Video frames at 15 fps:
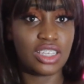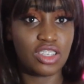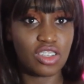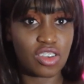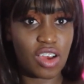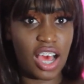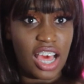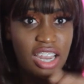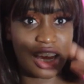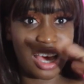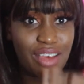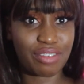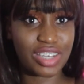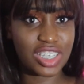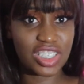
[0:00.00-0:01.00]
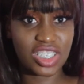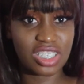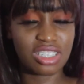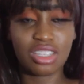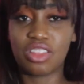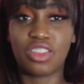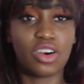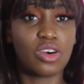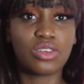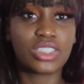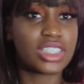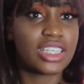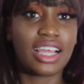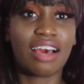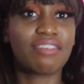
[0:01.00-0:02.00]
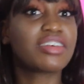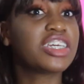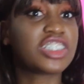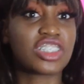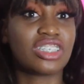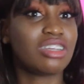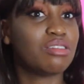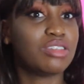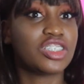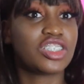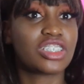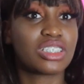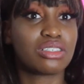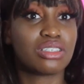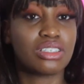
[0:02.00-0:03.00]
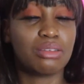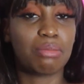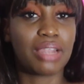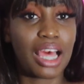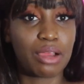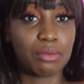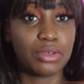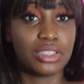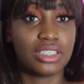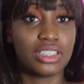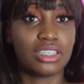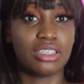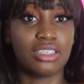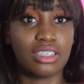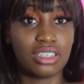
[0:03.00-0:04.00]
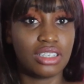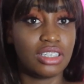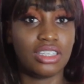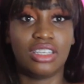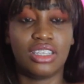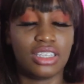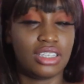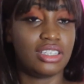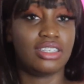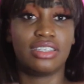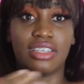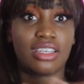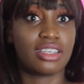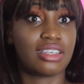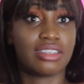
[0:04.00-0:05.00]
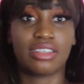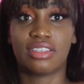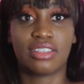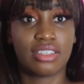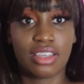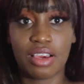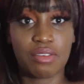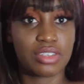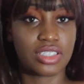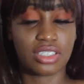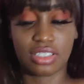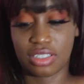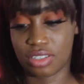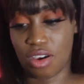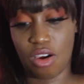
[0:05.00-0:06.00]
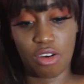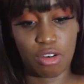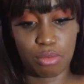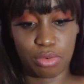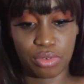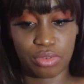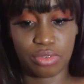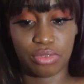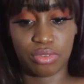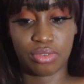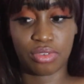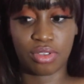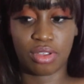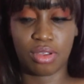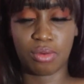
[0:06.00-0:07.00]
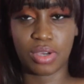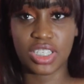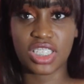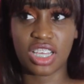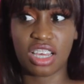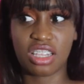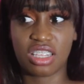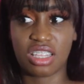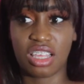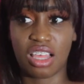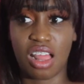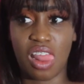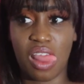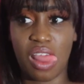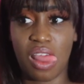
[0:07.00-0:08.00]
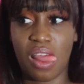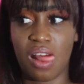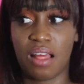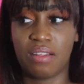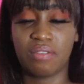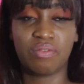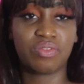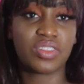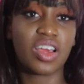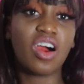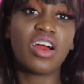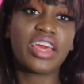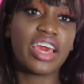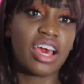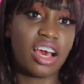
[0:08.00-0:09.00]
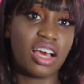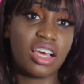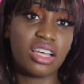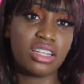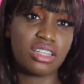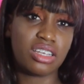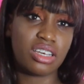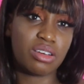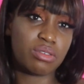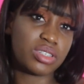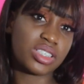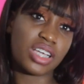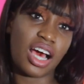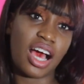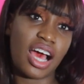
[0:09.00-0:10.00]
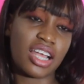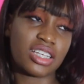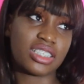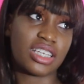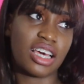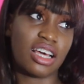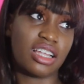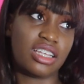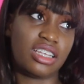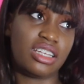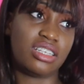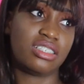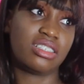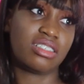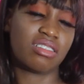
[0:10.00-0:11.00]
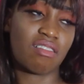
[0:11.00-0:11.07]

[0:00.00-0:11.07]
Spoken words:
you know how they have cushions? Those didn't have cushions. It was just the plywood. It was just horrible. And what's the other thing? Oh, yeah. And it was hot as hell. And